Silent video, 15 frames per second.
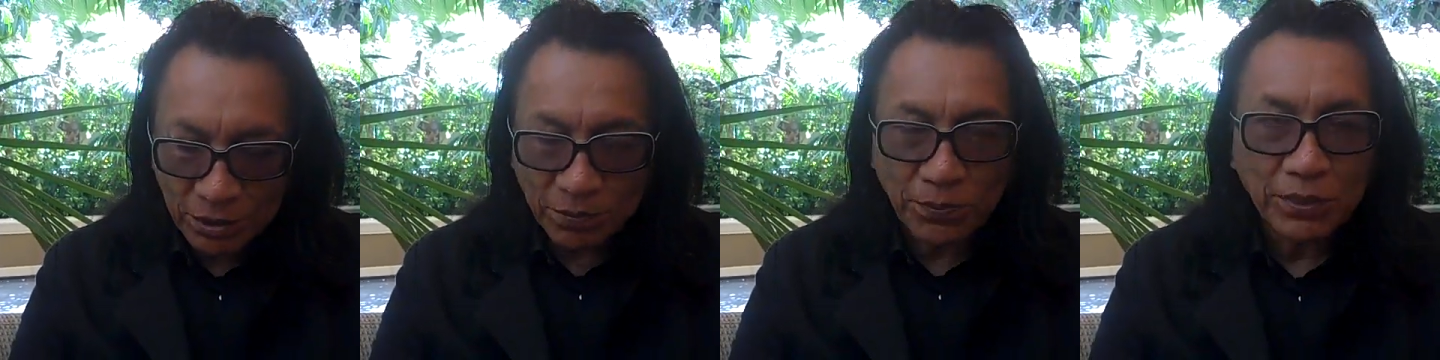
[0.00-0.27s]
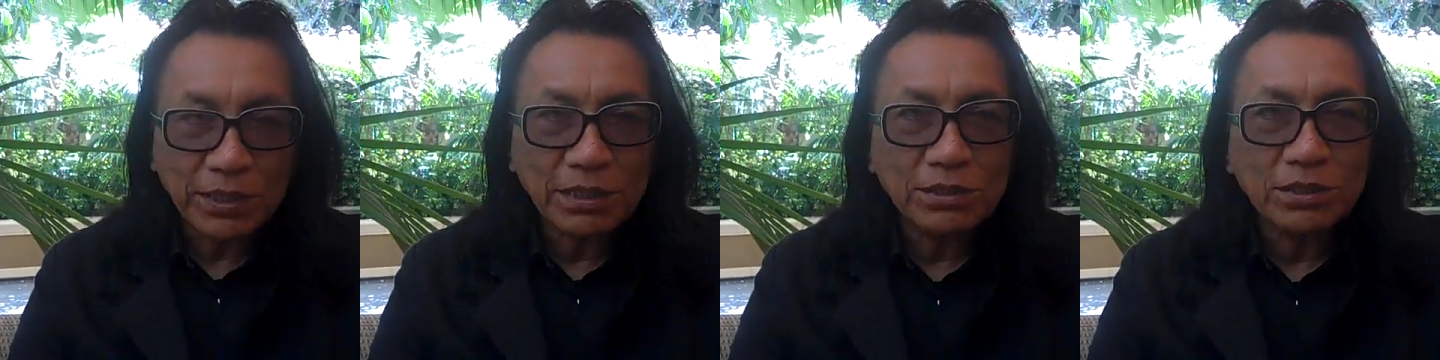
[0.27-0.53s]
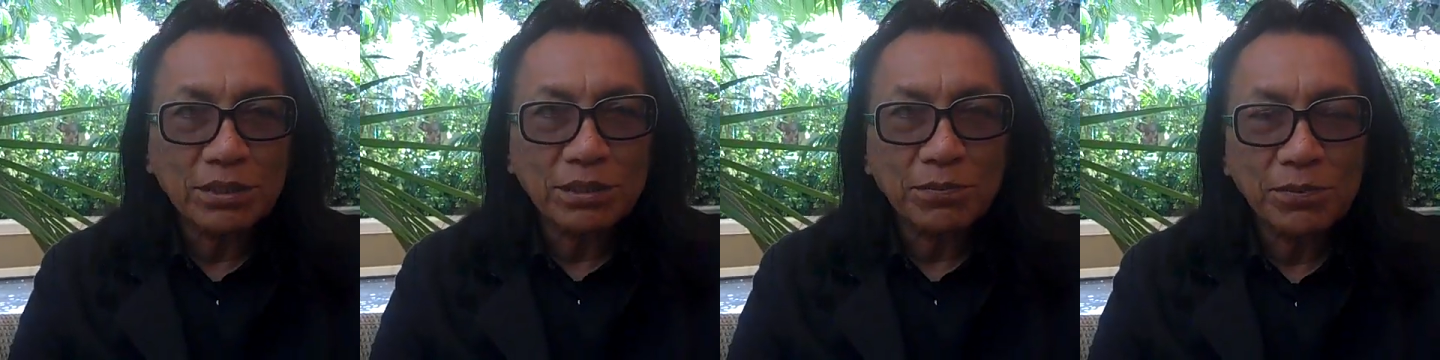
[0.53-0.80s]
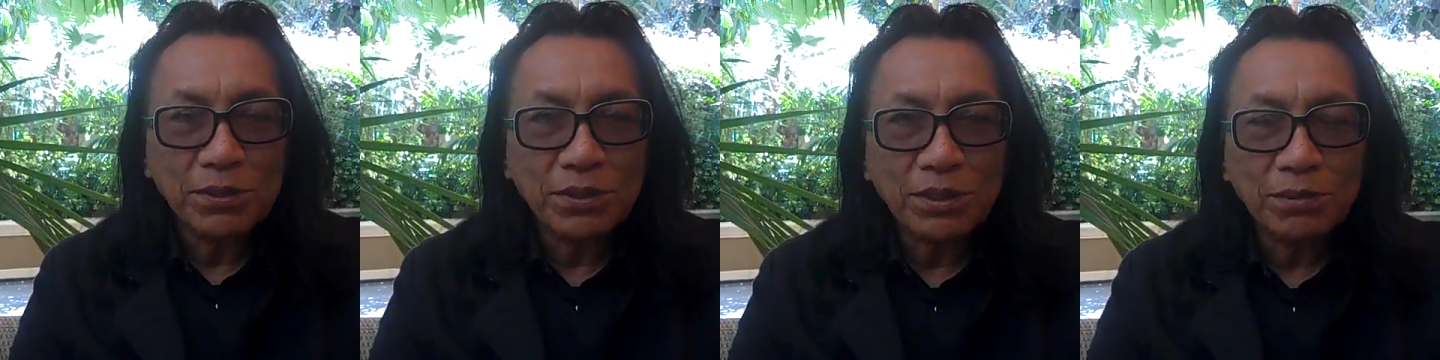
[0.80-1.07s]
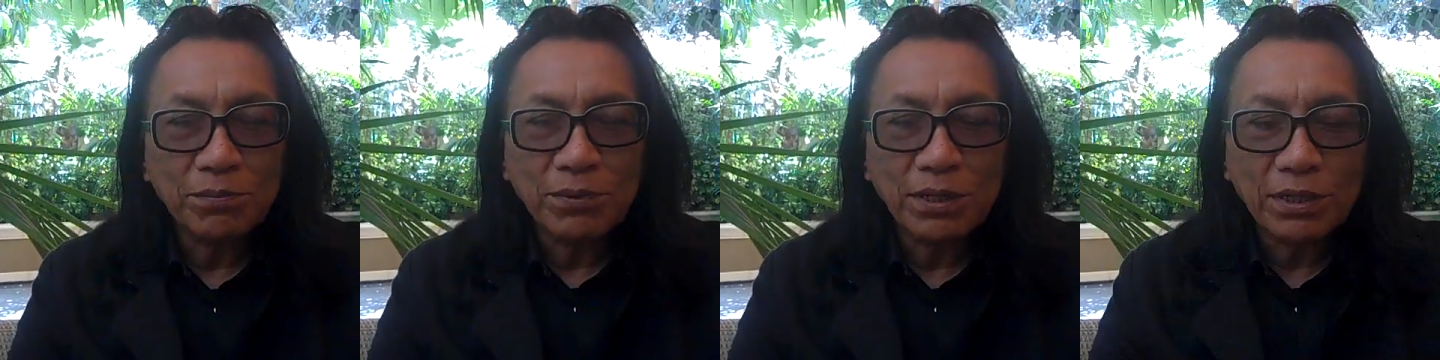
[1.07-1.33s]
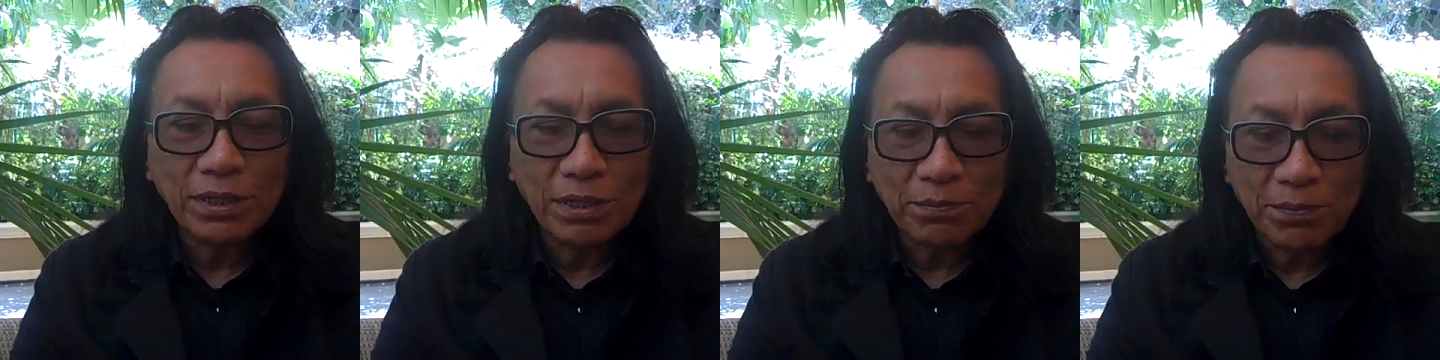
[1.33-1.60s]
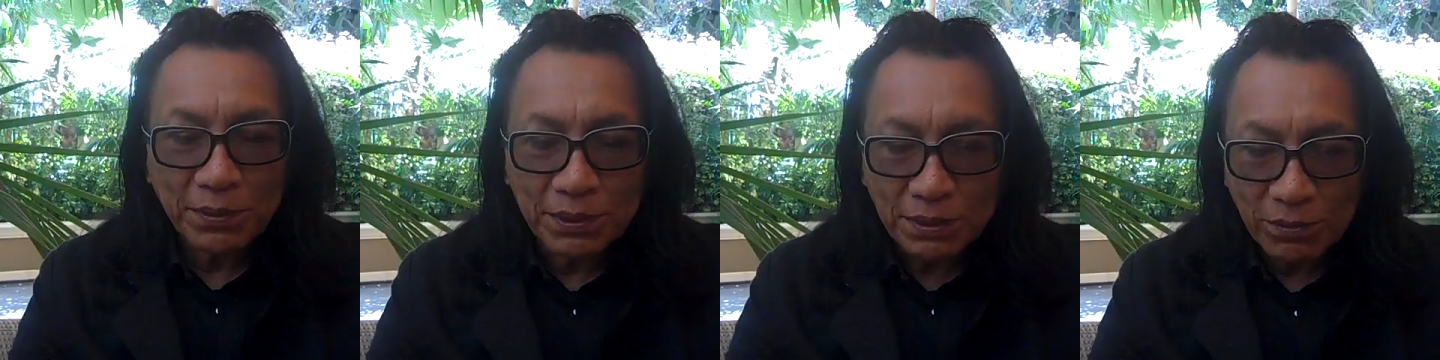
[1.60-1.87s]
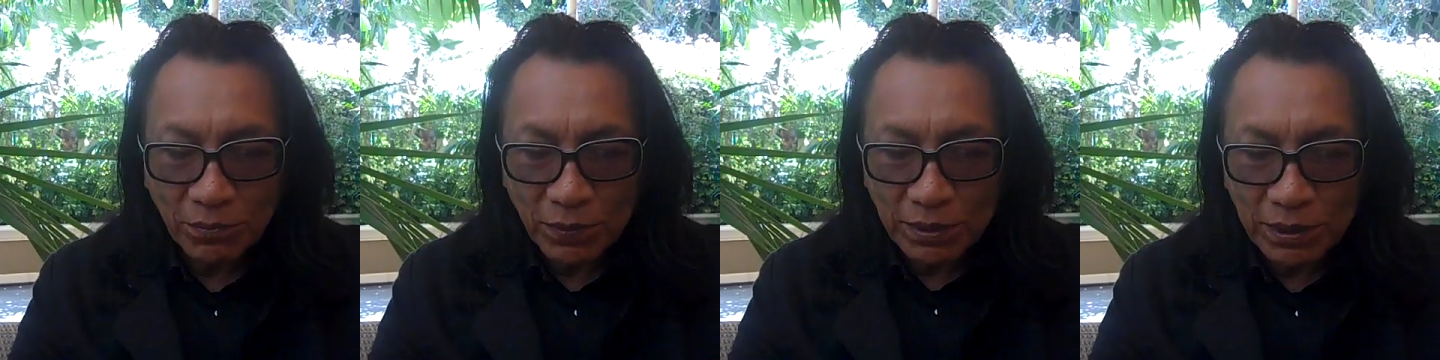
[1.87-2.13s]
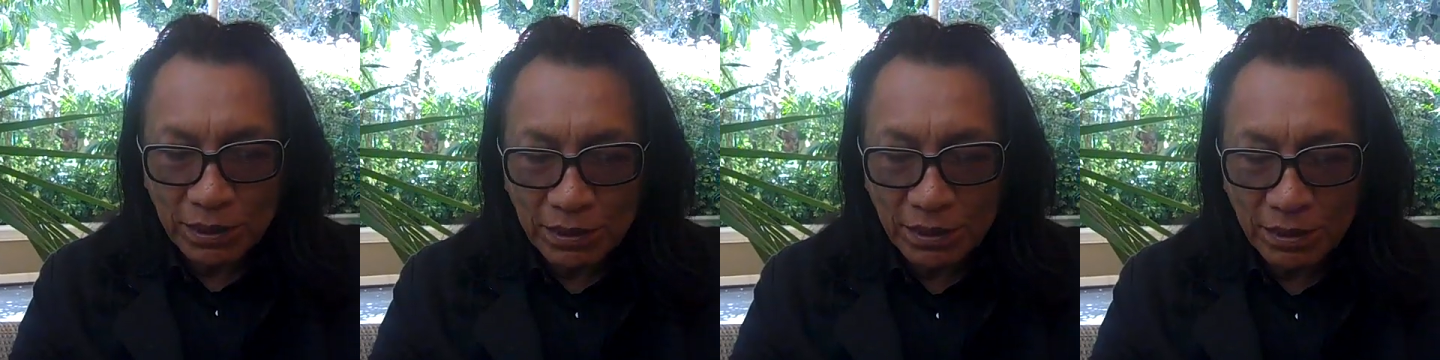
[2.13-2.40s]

break into the American market. But what